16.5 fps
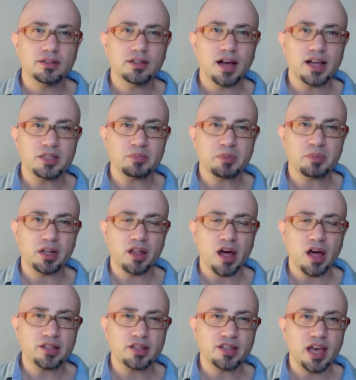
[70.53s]
I spent a
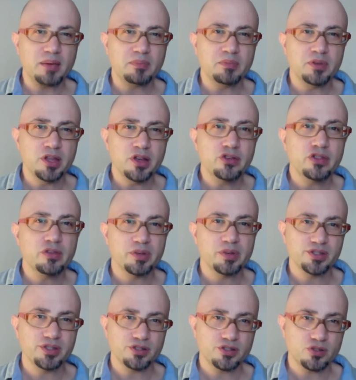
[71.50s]
lot of time near the
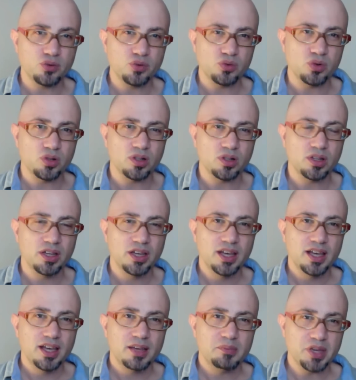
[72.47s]
business school
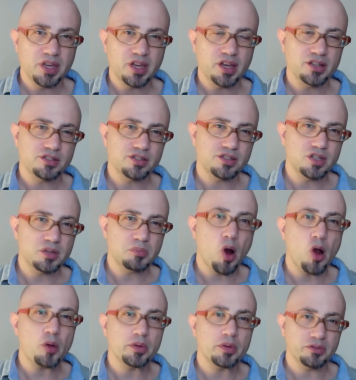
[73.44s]
because the
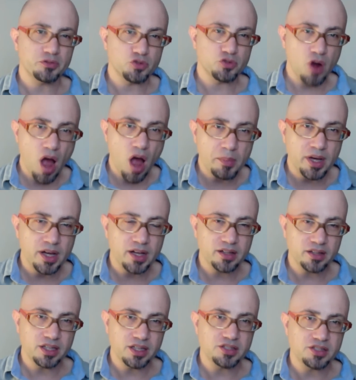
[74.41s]
Department of Drama
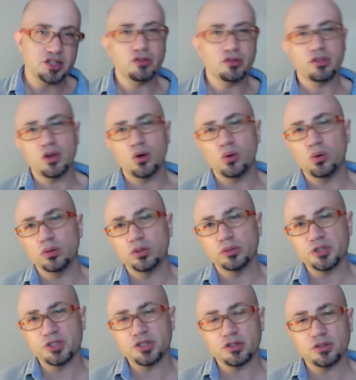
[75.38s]
is near the old
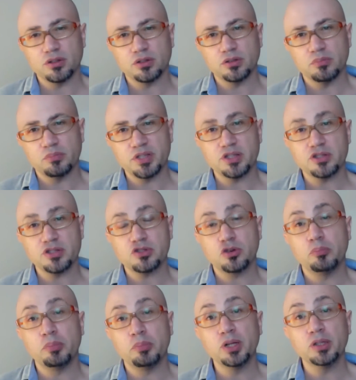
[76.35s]
original business school
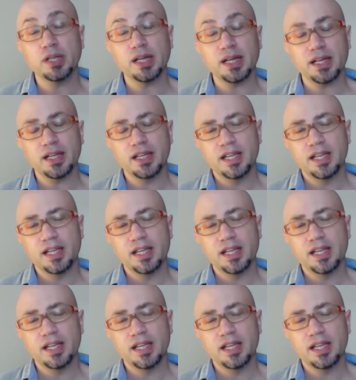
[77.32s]
building.